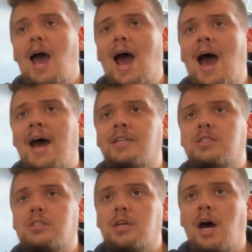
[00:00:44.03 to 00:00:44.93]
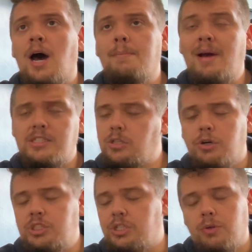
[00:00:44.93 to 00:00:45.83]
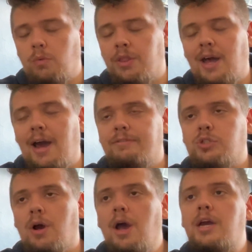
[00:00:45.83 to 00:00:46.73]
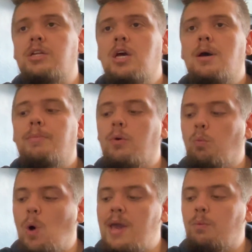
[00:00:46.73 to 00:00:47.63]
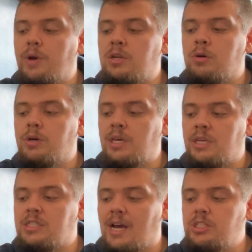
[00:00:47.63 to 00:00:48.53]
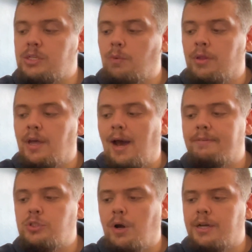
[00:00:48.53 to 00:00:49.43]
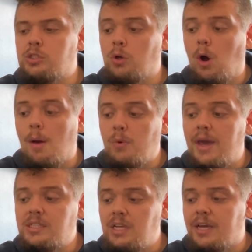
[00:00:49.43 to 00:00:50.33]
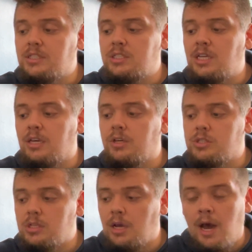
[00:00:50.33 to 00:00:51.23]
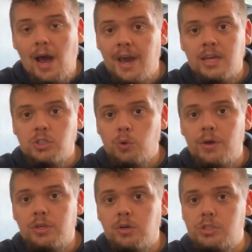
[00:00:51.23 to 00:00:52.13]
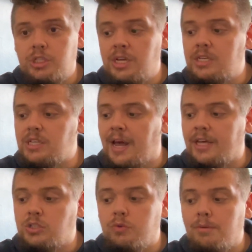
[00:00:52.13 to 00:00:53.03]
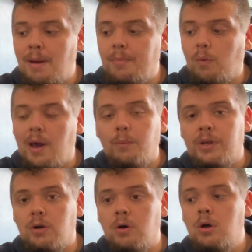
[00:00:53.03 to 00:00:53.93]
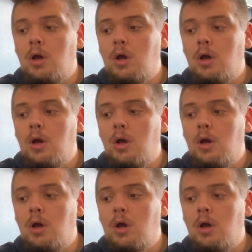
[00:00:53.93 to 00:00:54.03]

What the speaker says: And Master Kush isn't one that I've tried, but White Widow is actually one that I've tried. So I'm quite excited to see, because I enjoy the Kushes and I do remember White Widow